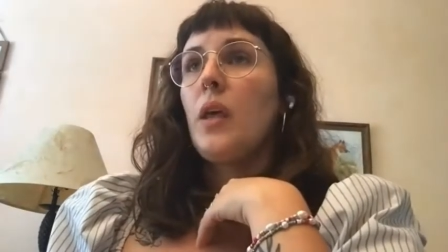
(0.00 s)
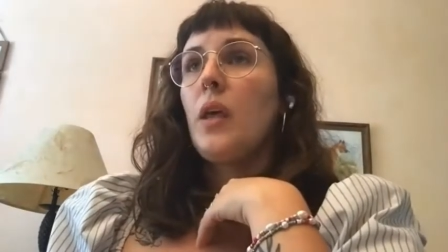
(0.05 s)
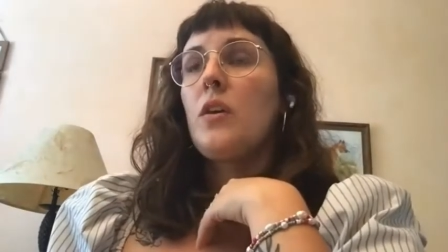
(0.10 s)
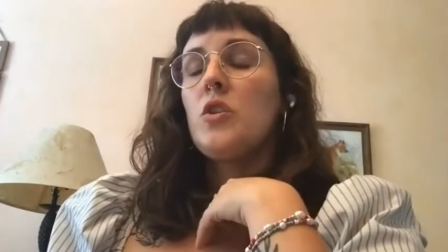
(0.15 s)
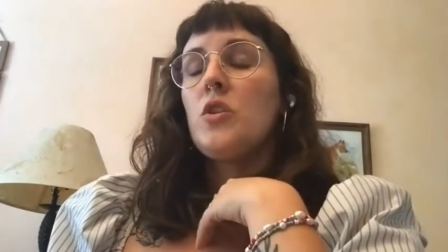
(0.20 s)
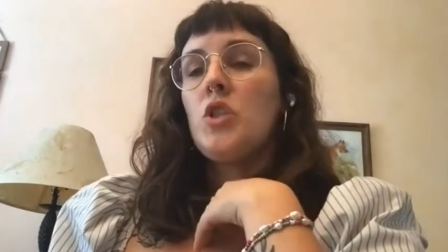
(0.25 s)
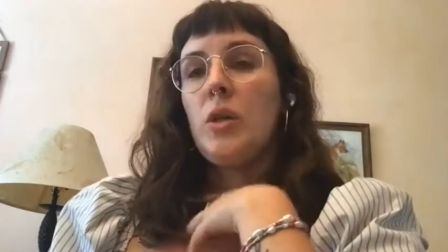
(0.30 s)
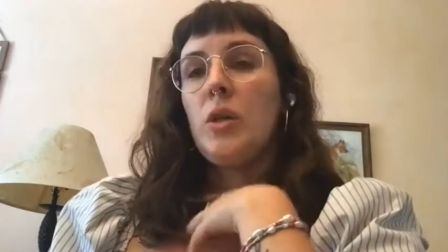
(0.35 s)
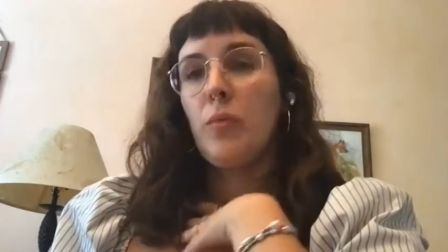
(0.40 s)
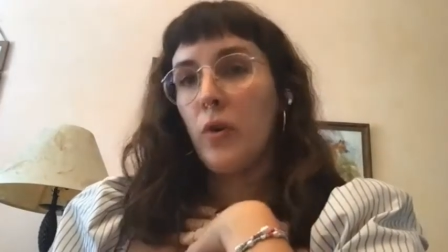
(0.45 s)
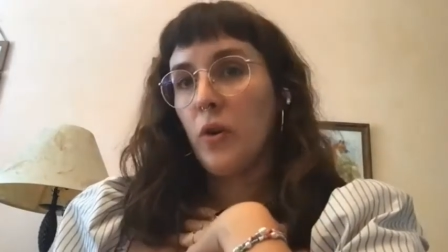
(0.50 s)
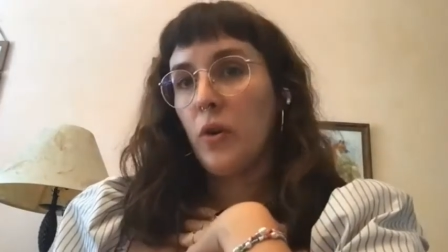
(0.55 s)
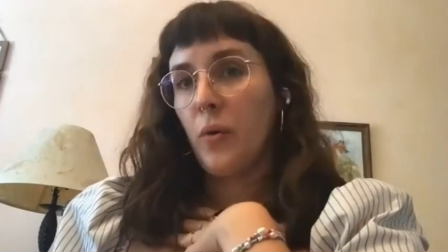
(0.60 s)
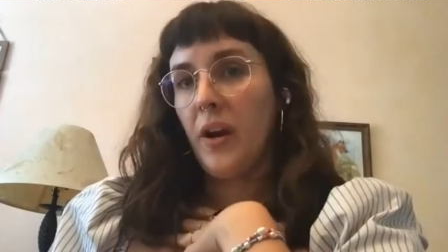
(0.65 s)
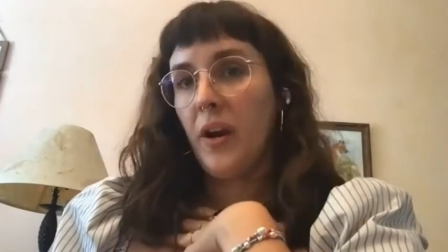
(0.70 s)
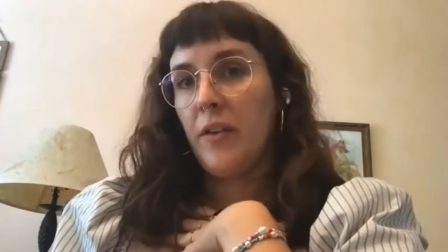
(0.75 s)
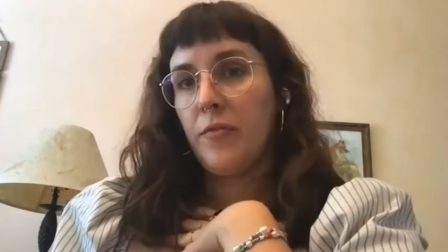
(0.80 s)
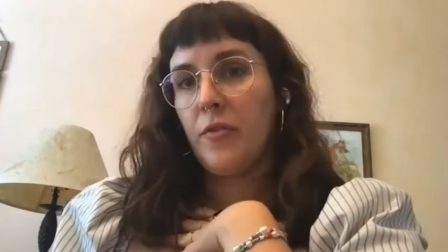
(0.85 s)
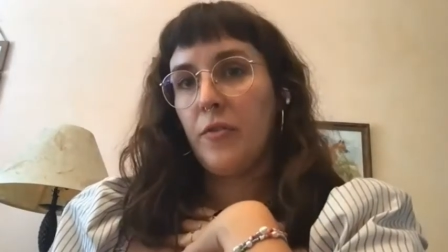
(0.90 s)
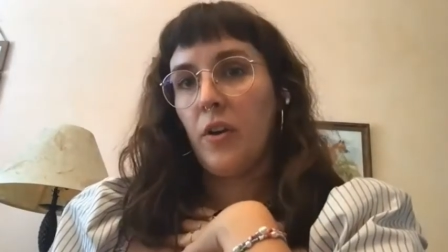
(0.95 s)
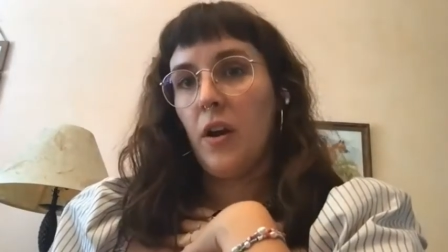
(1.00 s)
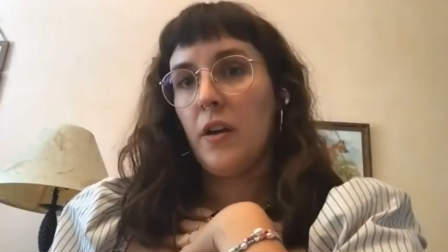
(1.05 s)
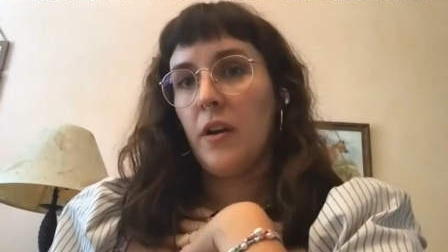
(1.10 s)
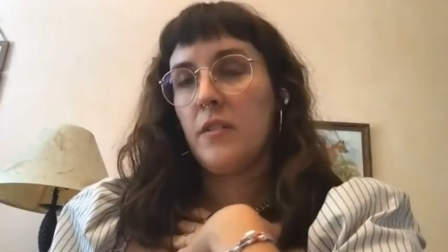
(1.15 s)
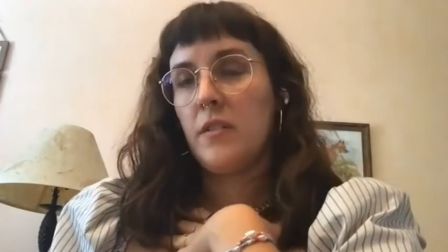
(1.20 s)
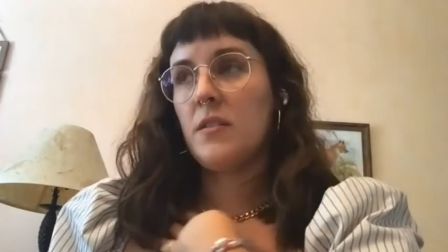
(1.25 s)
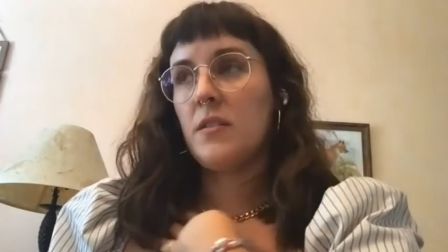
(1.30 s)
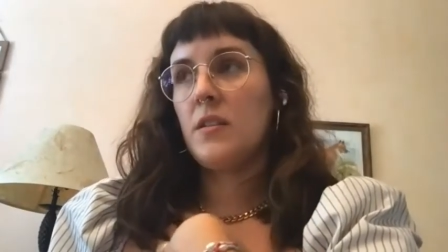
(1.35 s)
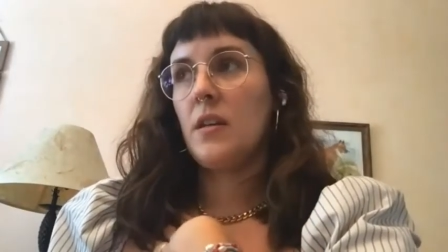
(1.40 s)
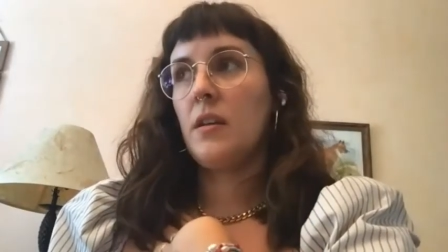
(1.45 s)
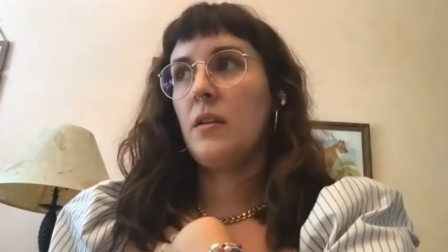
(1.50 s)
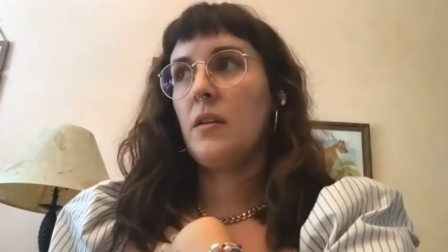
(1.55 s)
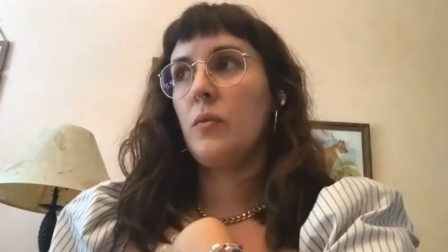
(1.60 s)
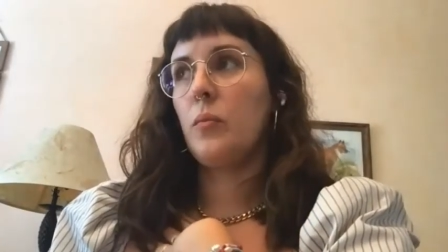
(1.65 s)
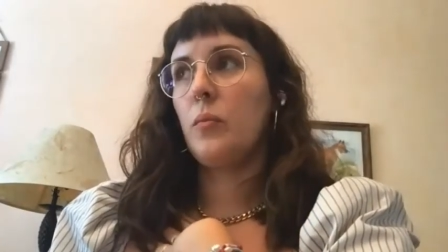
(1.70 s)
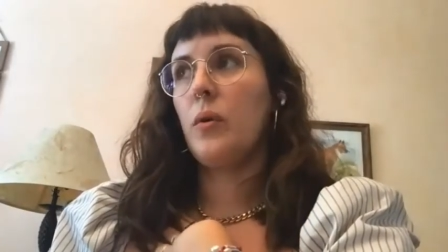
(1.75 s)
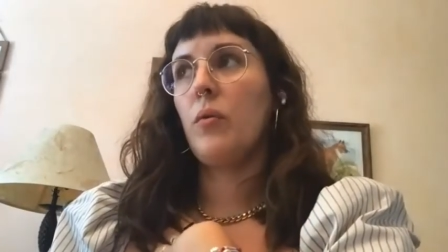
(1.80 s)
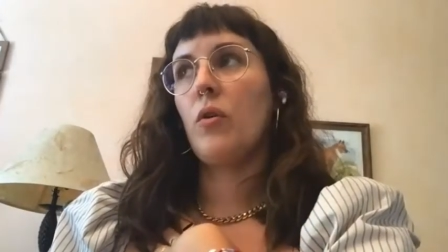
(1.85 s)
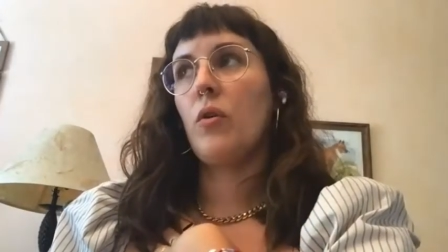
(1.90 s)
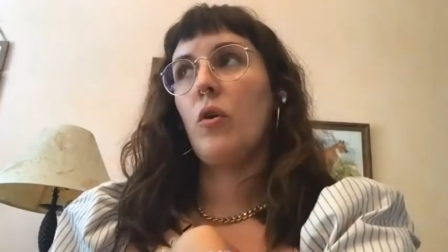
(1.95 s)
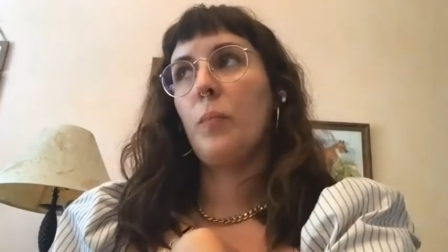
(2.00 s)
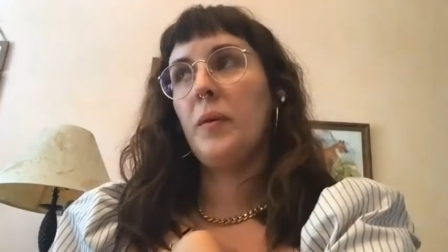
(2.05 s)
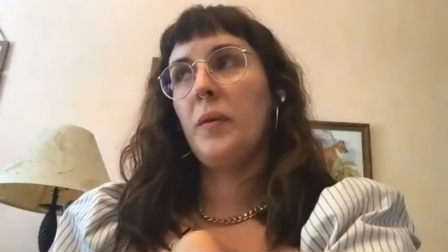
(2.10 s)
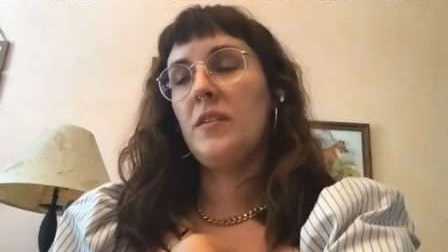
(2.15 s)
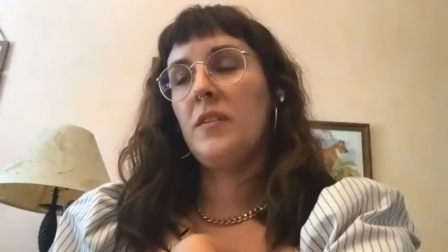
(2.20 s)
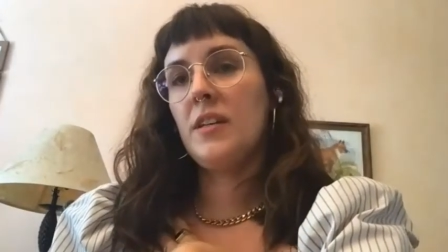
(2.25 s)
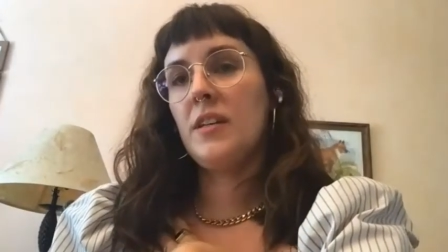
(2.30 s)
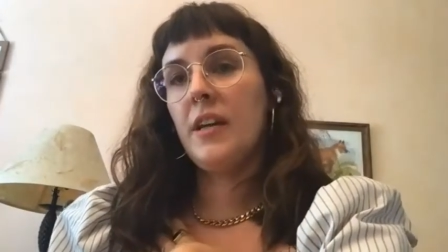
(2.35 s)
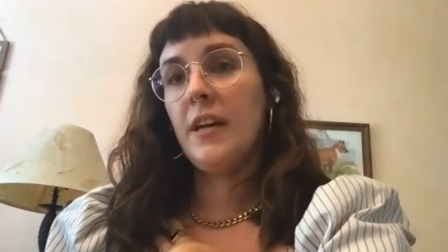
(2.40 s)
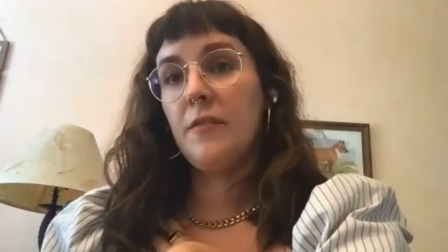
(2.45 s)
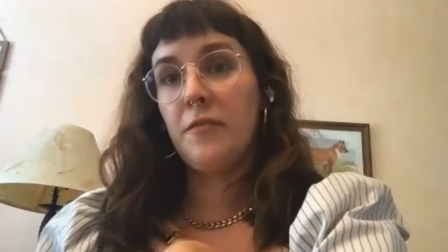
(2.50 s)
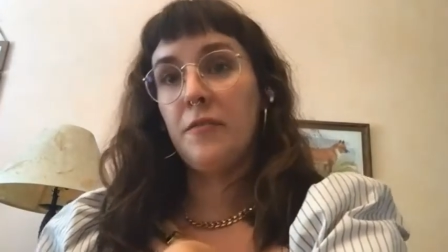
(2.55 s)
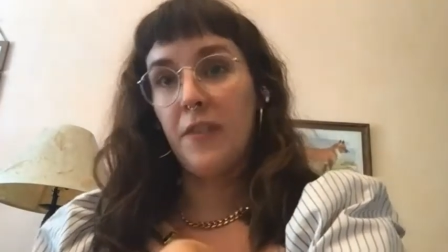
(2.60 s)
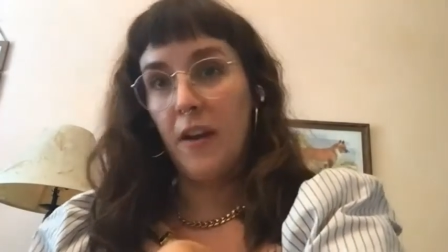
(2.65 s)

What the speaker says: she wrote a grant for us. We were hoping to get